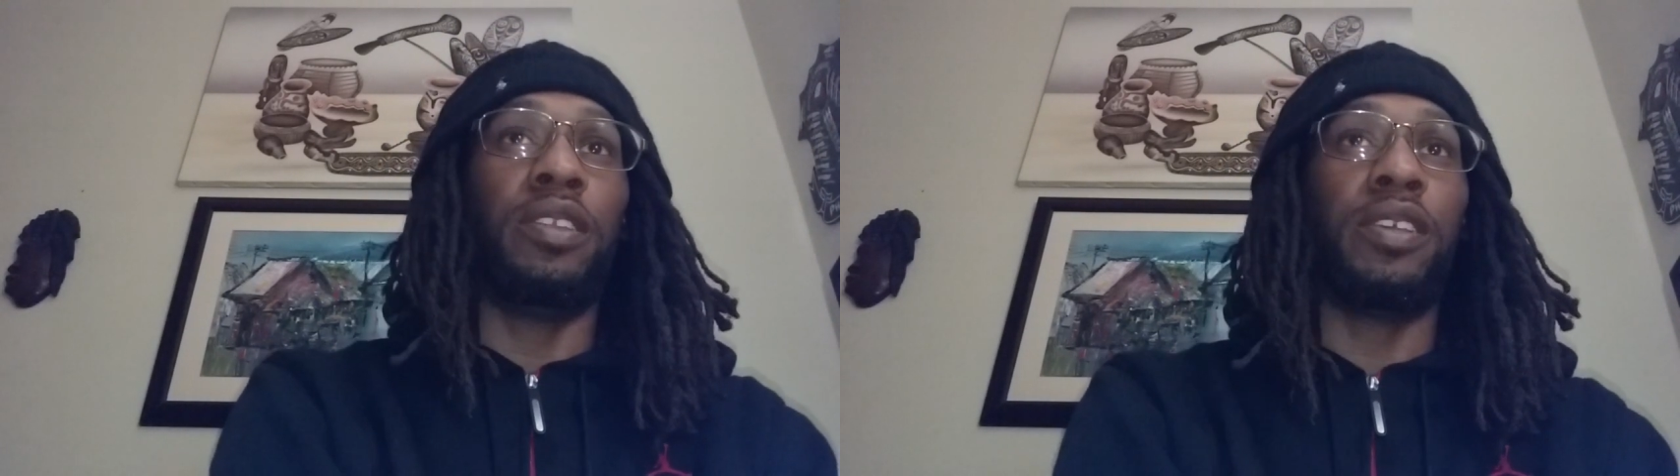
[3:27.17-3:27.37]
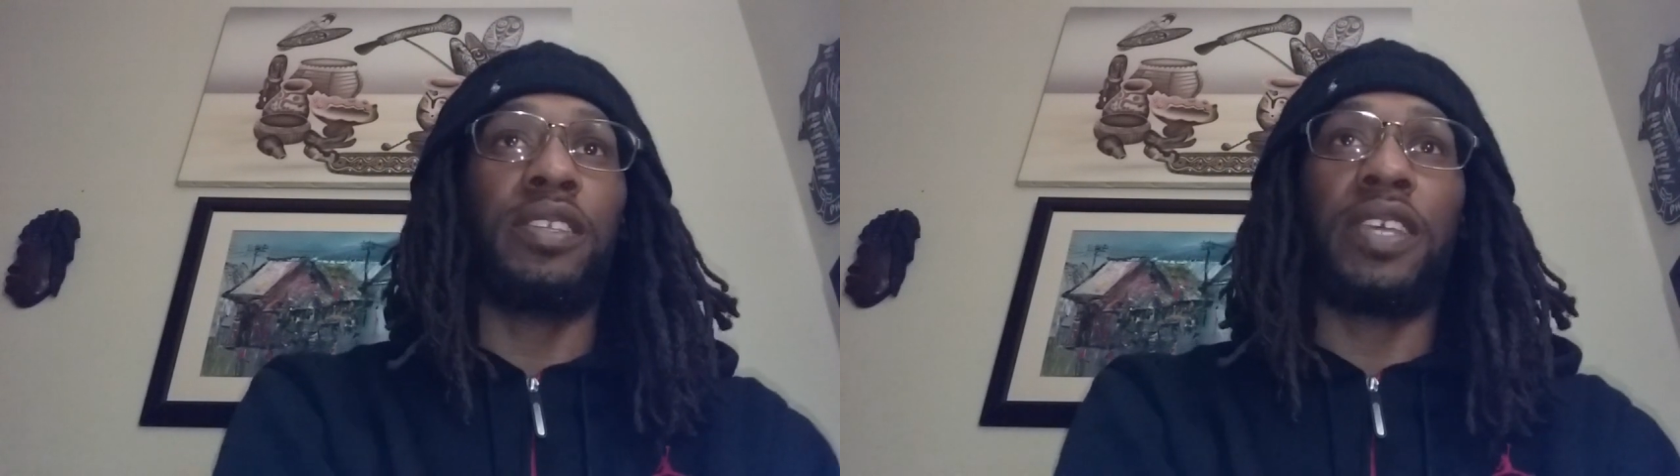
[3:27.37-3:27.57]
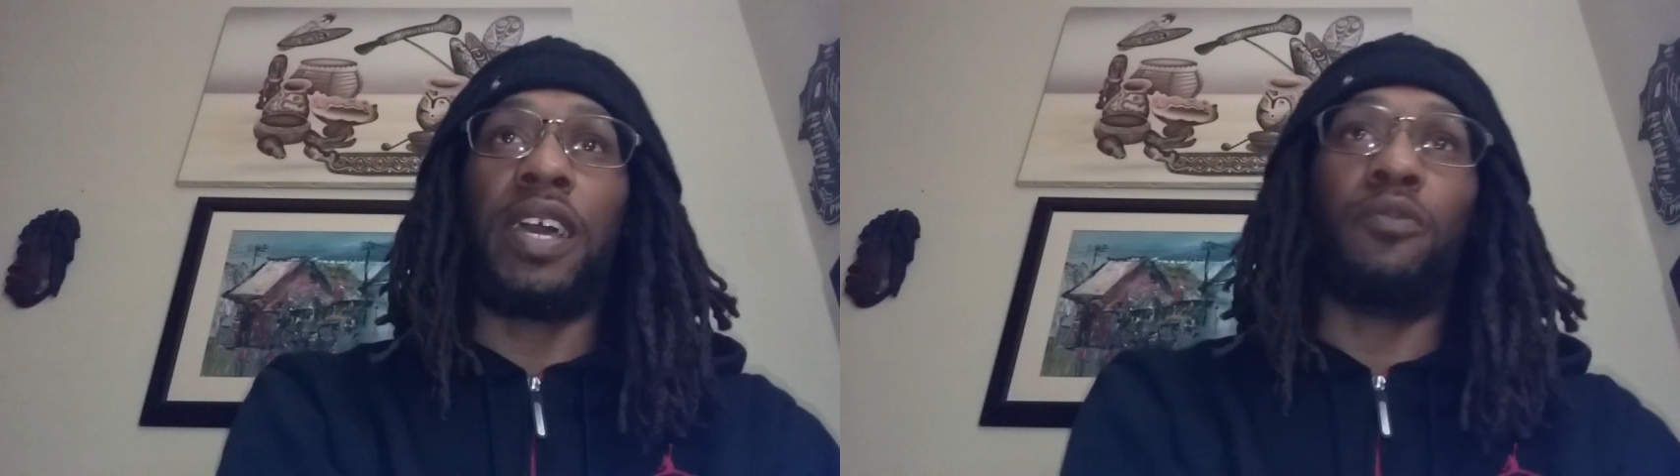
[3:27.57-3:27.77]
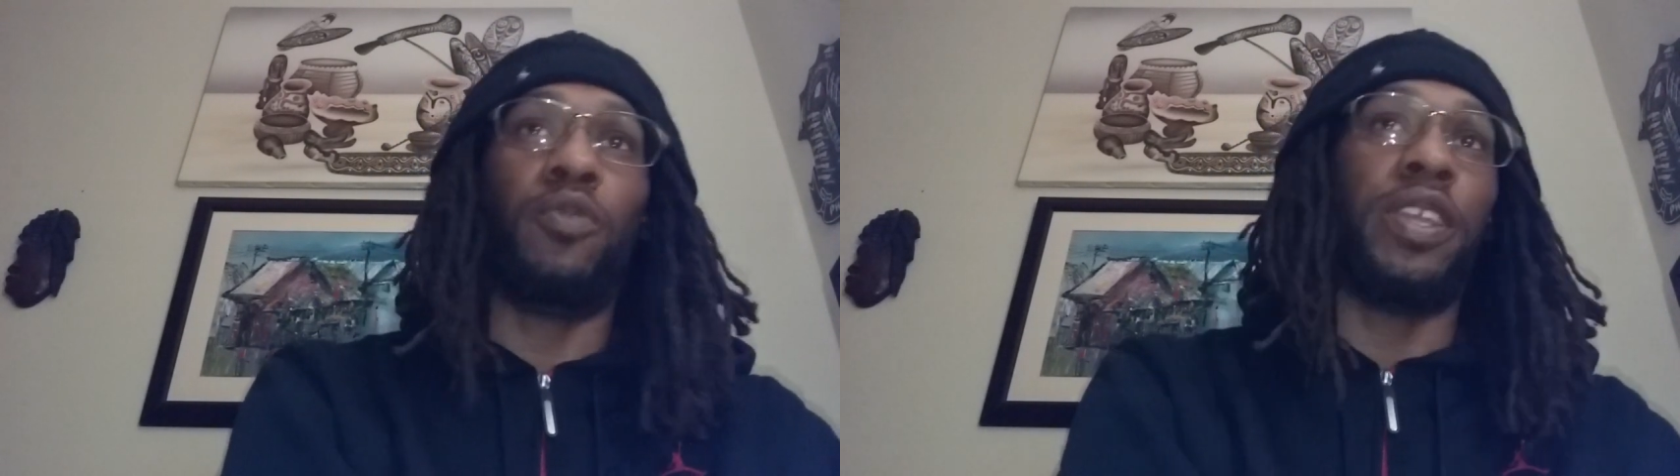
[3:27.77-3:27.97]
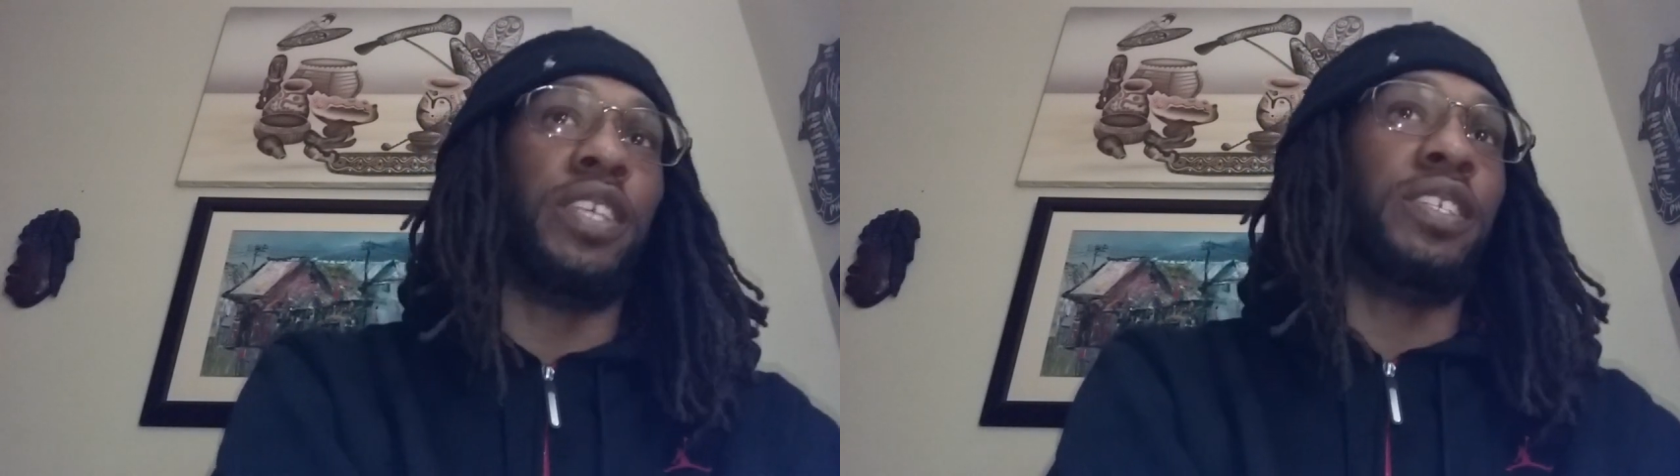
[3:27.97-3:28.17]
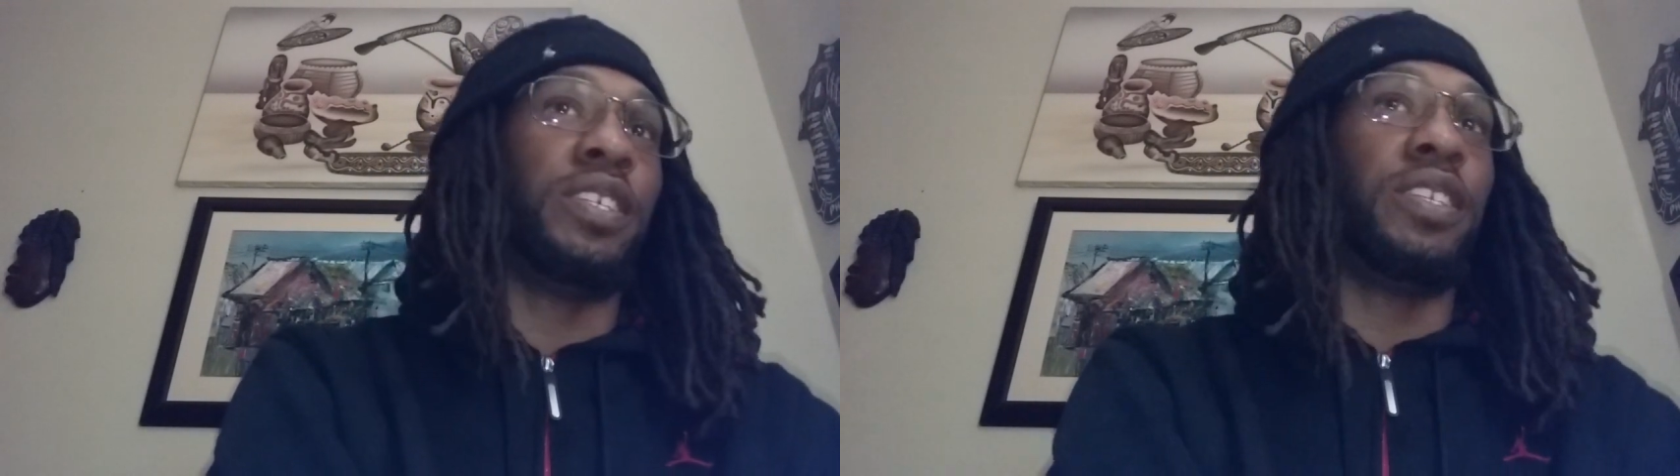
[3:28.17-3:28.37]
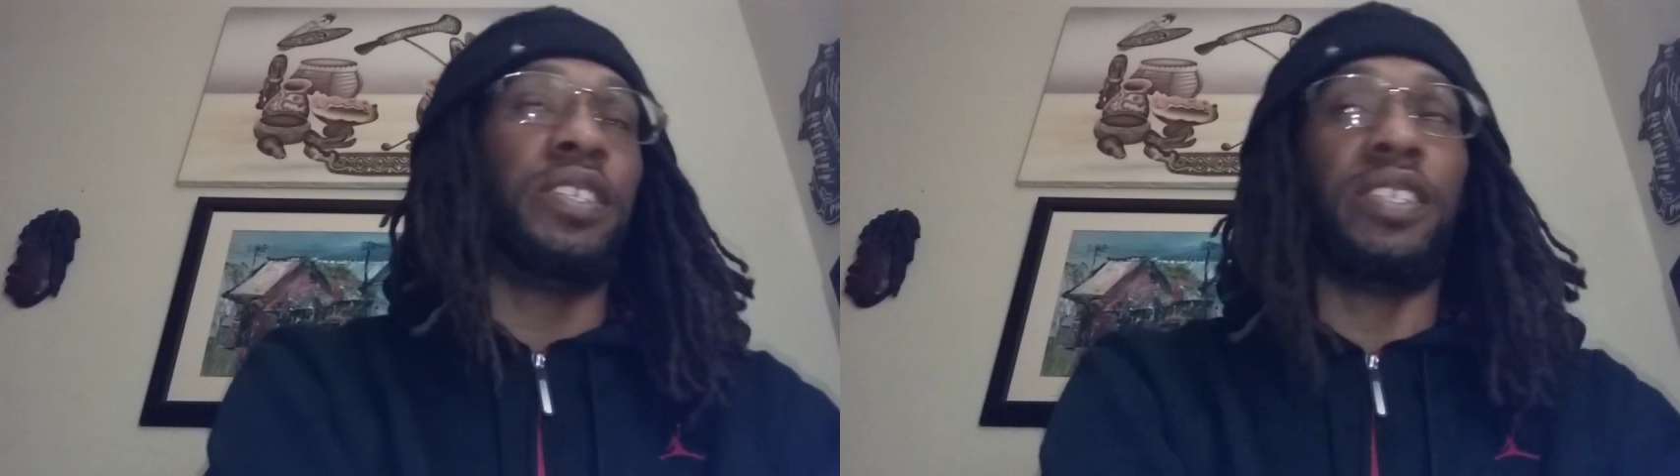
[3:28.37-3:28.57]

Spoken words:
Niggas got witnesses